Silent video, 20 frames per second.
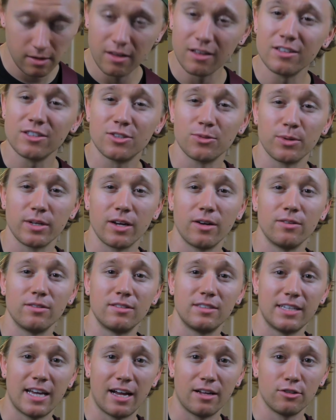So we go
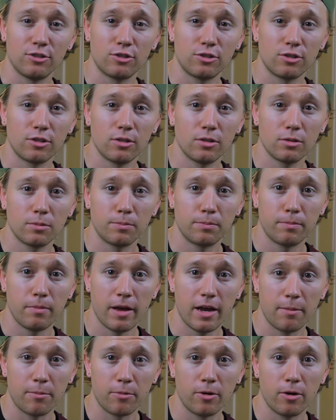downstroke,
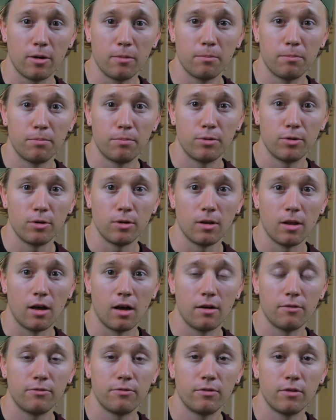hammer-on
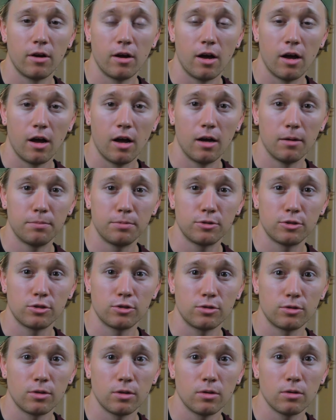pull-off,
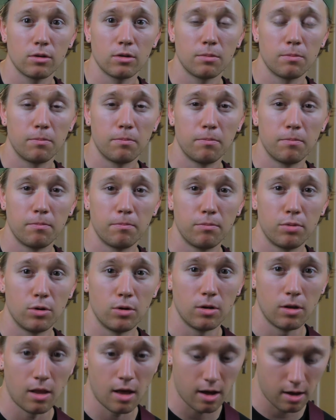upstroke,
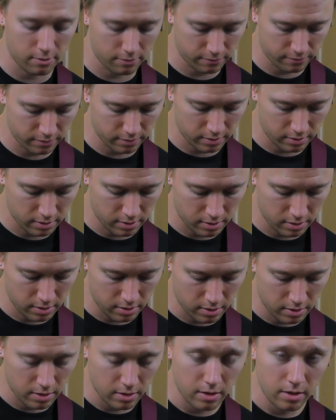pull-off,
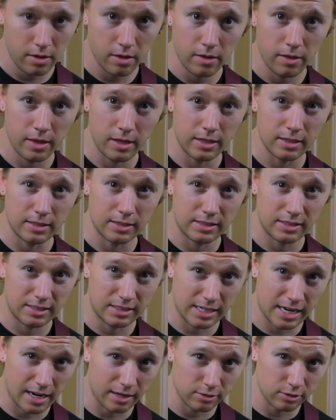then
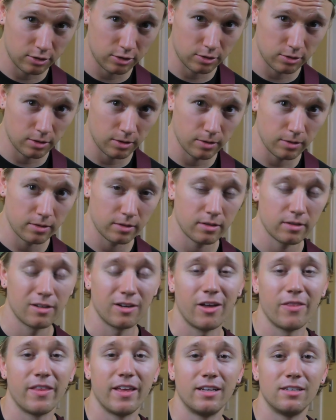downstroke
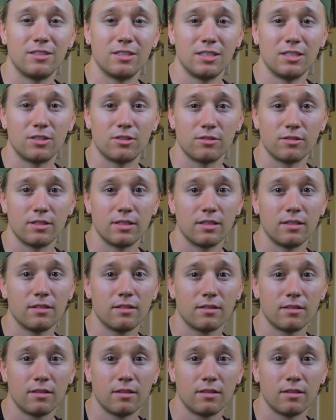on that G string.